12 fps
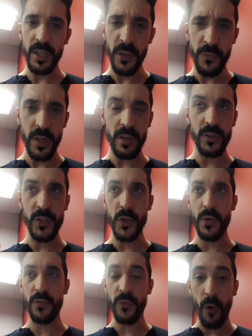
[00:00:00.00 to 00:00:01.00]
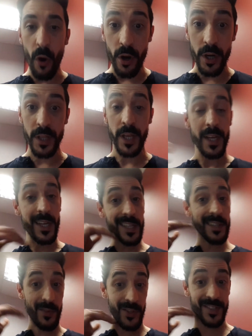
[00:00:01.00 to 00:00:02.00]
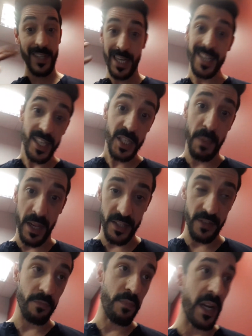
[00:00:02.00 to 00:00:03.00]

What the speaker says: difficult to afford because it is expensive.